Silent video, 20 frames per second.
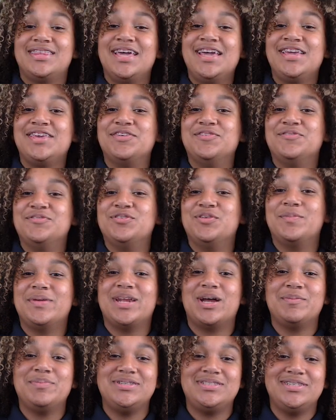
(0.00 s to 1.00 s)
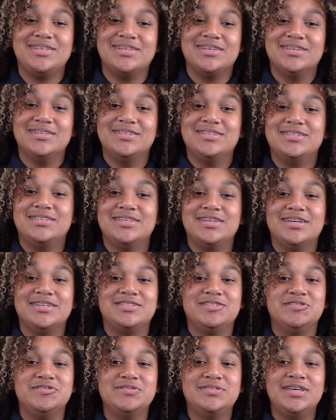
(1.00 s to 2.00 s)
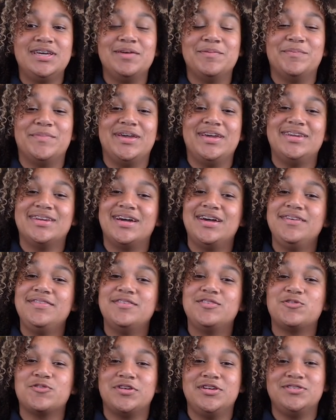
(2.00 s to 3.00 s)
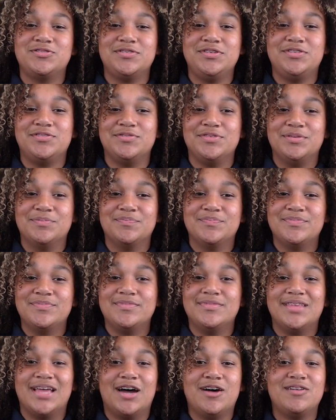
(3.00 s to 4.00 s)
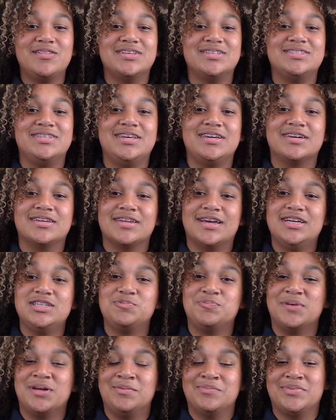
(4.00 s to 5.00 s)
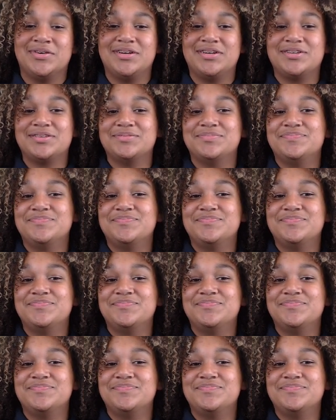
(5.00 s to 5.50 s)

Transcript: Thank you. You may now be seated. Today is Tuesday, May 9th, 2023. Now let's take a nice brain break.